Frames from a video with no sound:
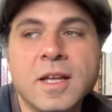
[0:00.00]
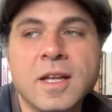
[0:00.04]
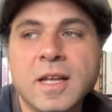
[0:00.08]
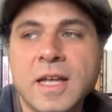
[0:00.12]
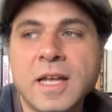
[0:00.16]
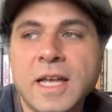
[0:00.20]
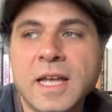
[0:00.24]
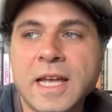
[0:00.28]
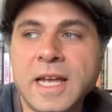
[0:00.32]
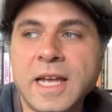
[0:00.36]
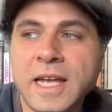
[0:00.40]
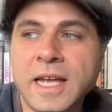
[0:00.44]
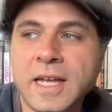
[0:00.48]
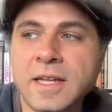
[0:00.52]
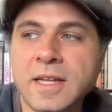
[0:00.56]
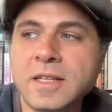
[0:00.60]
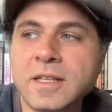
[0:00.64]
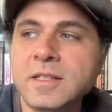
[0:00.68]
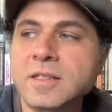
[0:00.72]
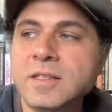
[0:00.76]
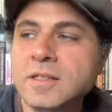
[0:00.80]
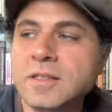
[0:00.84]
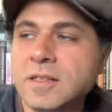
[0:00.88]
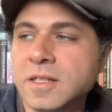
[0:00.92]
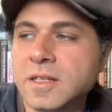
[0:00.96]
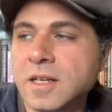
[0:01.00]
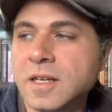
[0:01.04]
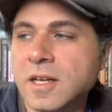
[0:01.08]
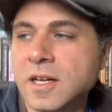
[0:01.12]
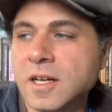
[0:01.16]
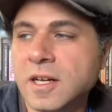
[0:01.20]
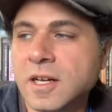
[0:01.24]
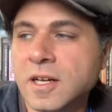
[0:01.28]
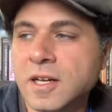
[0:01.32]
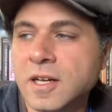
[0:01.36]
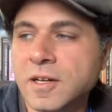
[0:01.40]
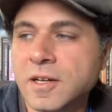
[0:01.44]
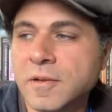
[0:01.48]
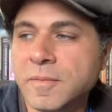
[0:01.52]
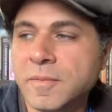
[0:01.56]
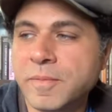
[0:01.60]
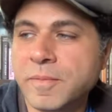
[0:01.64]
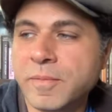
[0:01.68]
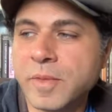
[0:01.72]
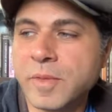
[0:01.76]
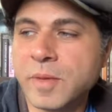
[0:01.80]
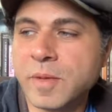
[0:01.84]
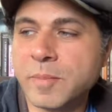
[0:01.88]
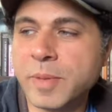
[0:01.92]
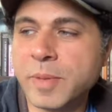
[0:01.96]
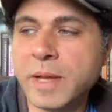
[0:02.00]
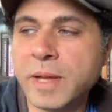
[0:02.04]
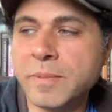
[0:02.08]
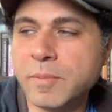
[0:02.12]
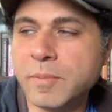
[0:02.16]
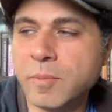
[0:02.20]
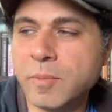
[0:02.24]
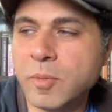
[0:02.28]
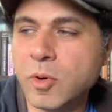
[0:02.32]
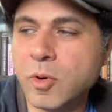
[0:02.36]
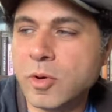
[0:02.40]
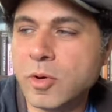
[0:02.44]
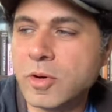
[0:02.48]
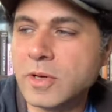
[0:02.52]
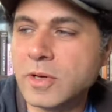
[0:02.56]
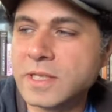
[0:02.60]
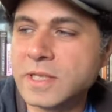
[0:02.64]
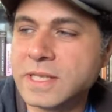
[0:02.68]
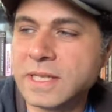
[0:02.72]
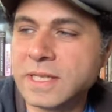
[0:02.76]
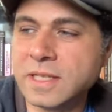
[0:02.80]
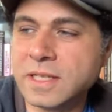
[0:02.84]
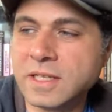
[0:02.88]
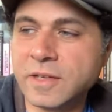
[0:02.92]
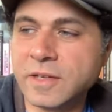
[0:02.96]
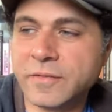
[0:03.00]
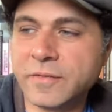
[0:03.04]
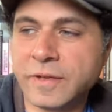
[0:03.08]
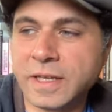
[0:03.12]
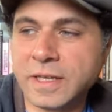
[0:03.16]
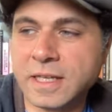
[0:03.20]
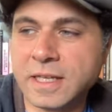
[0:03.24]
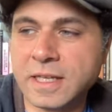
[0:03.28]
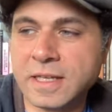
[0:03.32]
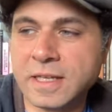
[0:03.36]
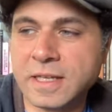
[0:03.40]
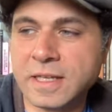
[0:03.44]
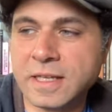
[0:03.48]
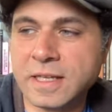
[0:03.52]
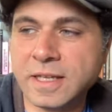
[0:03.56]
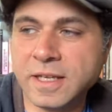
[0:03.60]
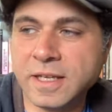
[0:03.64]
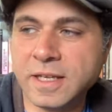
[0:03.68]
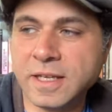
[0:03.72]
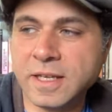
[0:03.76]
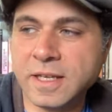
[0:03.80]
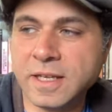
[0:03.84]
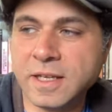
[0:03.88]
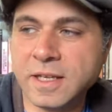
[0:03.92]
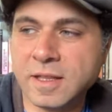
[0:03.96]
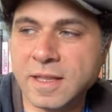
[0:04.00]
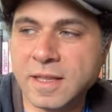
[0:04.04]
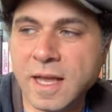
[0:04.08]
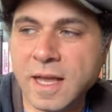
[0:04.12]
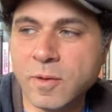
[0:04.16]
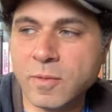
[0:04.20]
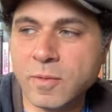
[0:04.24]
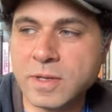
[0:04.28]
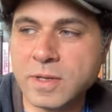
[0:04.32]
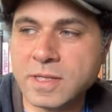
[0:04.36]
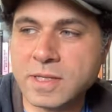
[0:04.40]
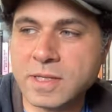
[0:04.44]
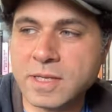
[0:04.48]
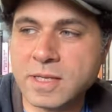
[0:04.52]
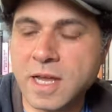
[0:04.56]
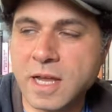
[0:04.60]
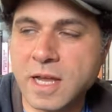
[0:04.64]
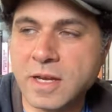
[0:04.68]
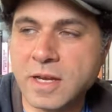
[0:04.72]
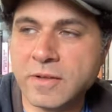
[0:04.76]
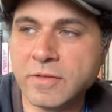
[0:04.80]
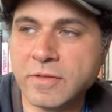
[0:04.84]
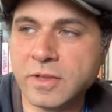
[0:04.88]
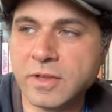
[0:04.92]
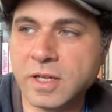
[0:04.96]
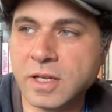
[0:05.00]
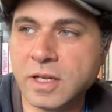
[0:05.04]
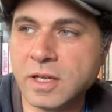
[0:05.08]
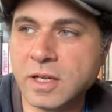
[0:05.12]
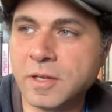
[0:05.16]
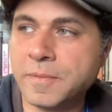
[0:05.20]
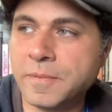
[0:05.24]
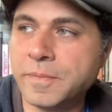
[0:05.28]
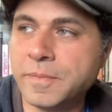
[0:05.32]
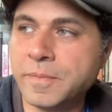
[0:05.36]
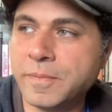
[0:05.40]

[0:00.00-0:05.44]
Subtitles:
And but more significantly, that was kind of the